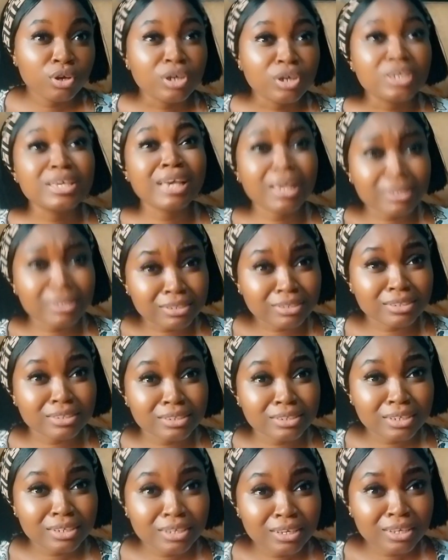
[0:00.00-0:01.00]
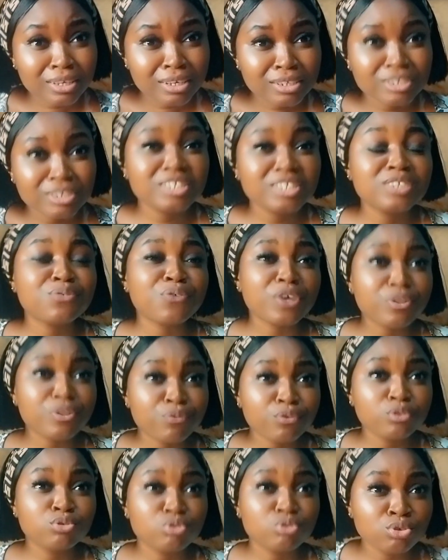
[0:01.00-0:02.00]
Yes, she's
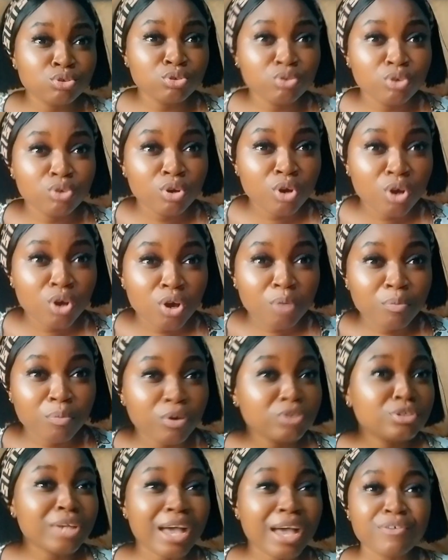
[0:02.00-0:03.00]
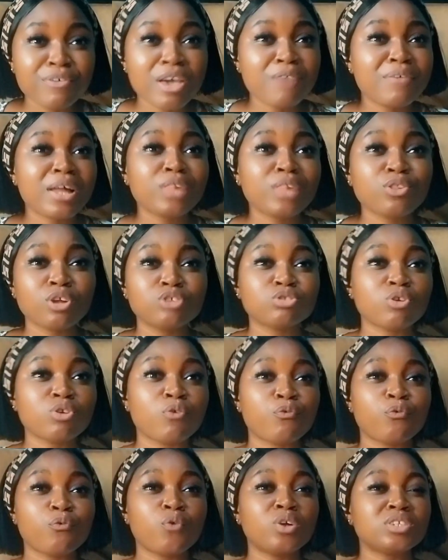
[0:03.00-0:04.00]
faithful to you, but have you ever thought
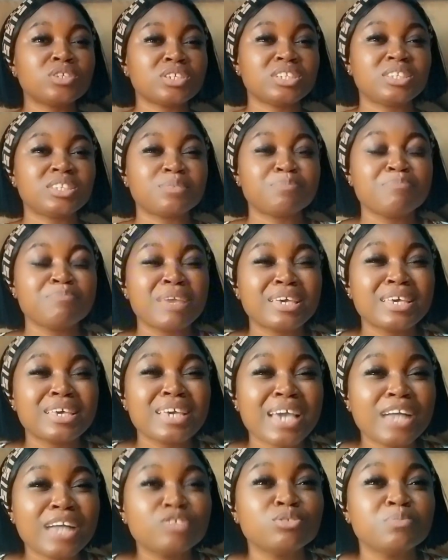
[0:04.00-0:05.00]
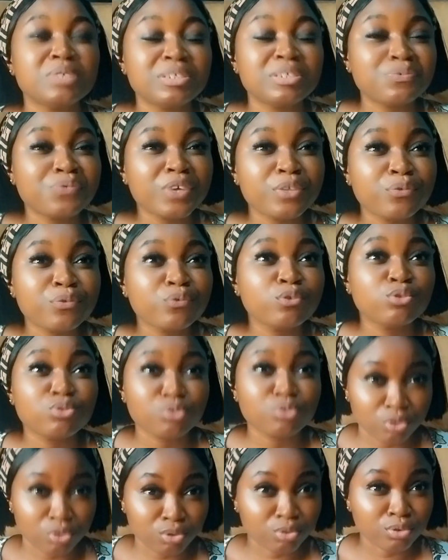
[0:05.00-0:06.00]
of what is making her to be faithful
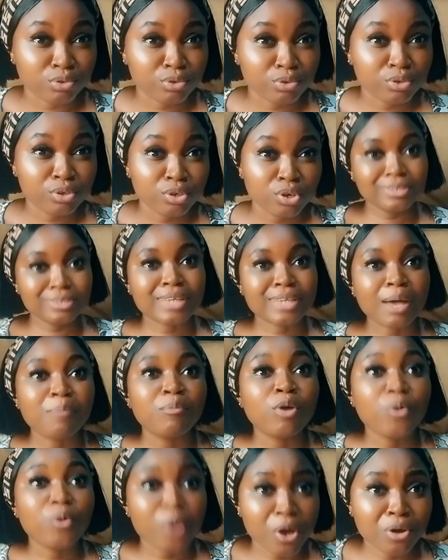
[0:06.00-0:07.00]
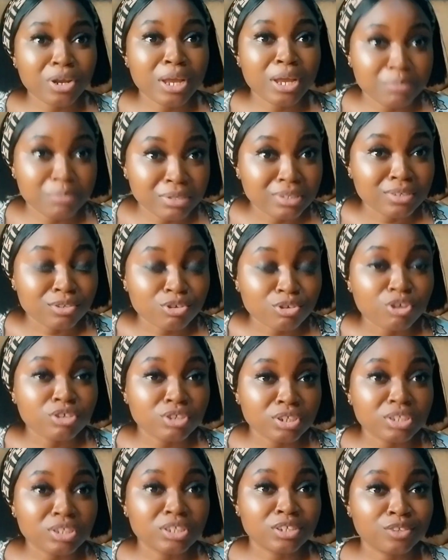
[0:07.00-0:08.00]
to you? These are more we're going to be
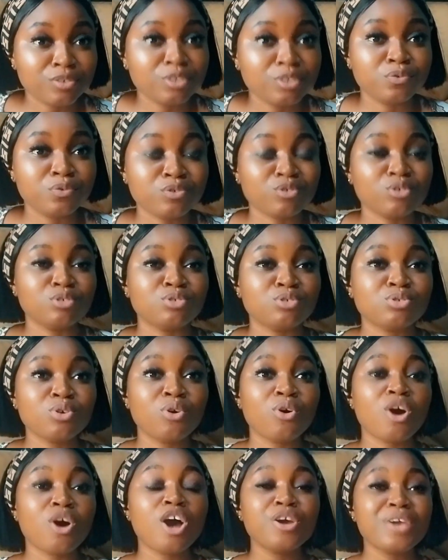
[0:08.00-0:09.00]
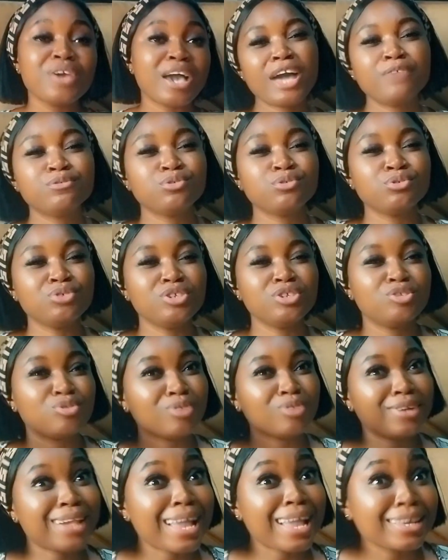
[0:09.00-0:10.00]
discussing in this video. So all you have to do is
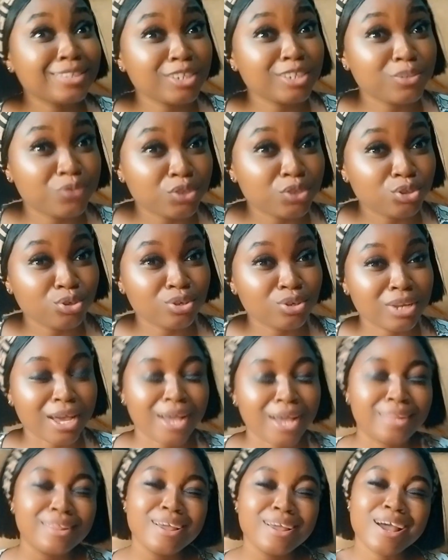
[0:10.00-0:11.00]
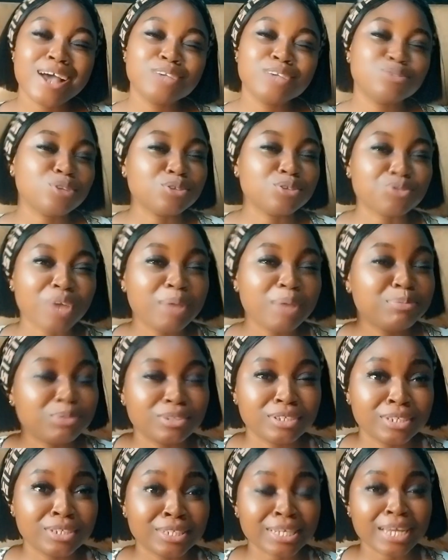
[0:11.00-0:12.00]
to like this video now and subscribe to
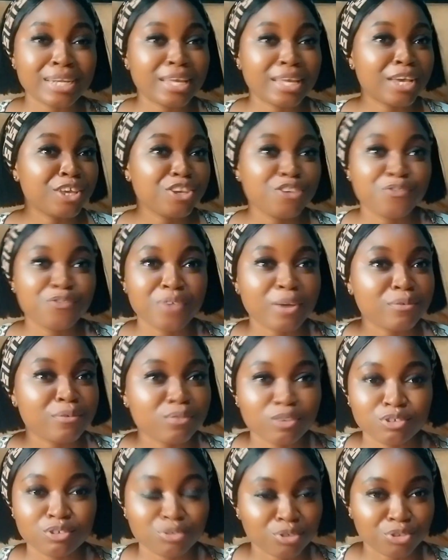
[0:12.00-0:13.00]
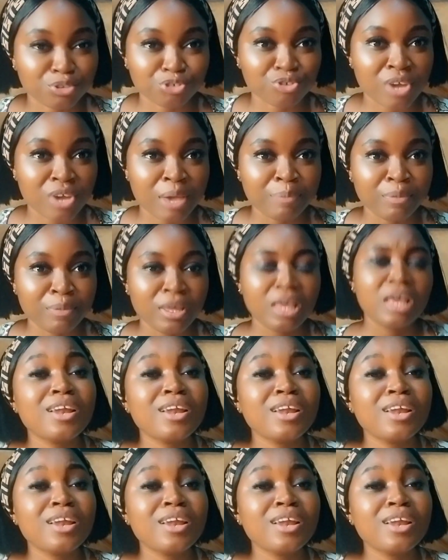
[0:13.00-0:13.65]
the channel if you have not subscribed.